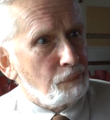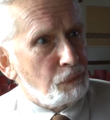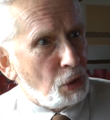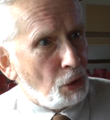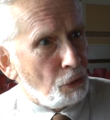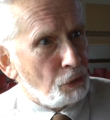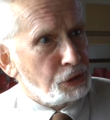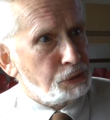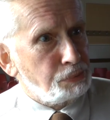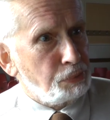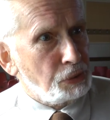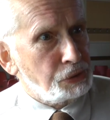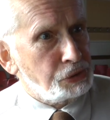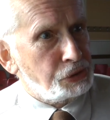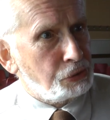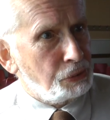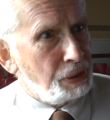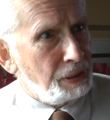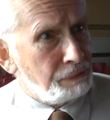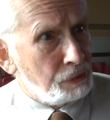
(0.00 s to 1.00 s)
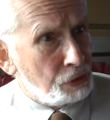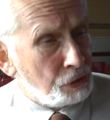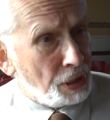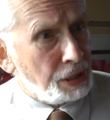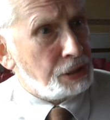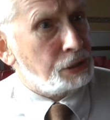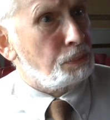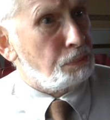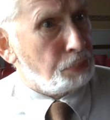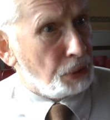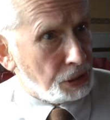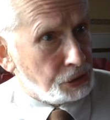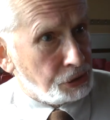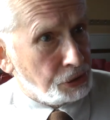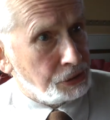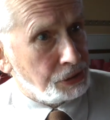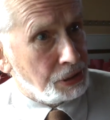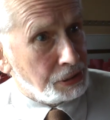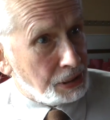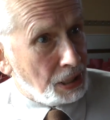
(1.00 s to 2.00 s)
corresponds to even greater
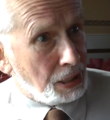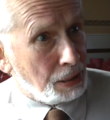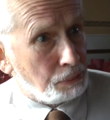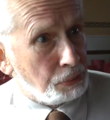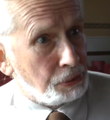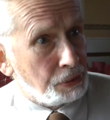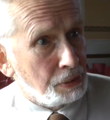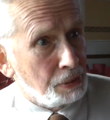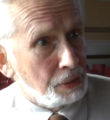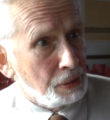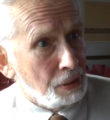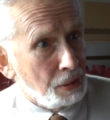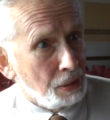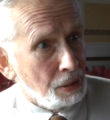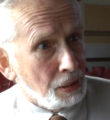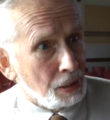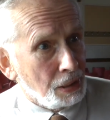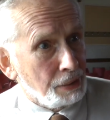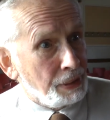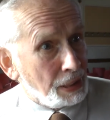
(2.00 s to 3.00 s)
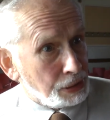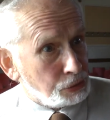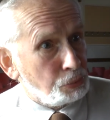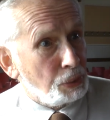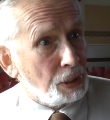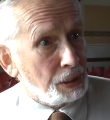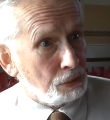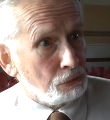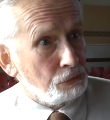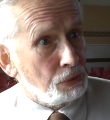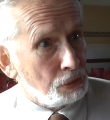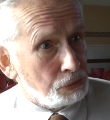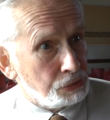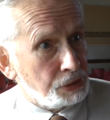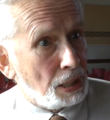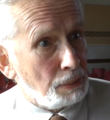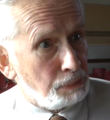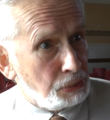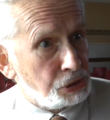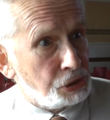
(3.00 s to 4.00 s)
pressures at depth. And that's where the real
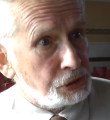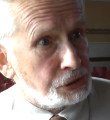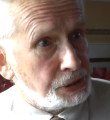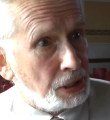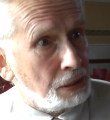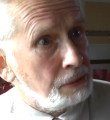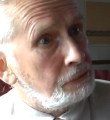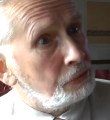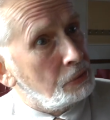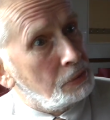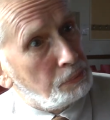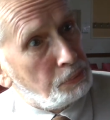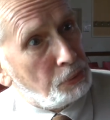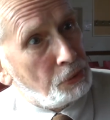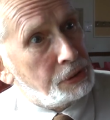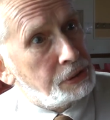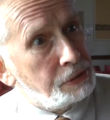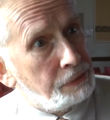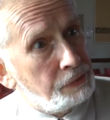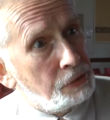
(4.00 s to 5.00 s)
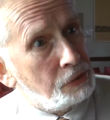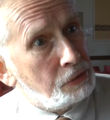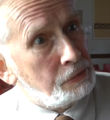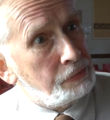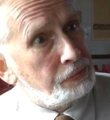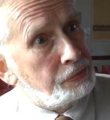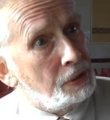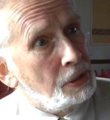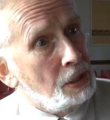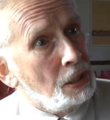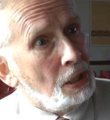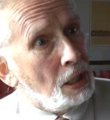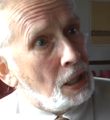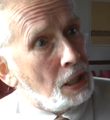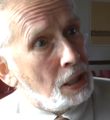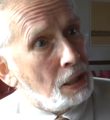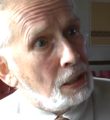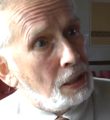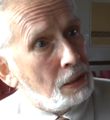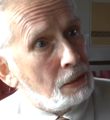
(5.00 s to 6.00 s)
damage is done from the point of view
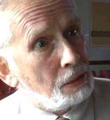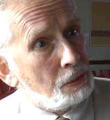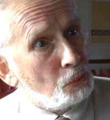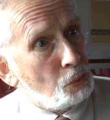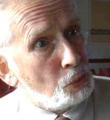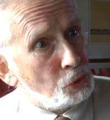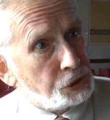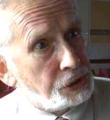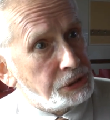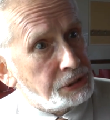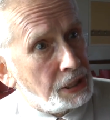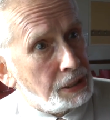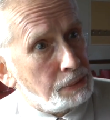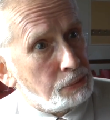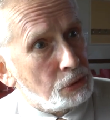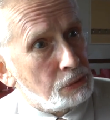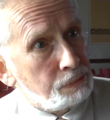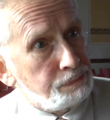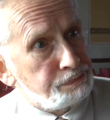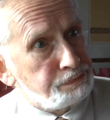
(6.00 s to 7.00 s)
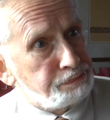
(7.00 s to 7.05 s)
of the water table.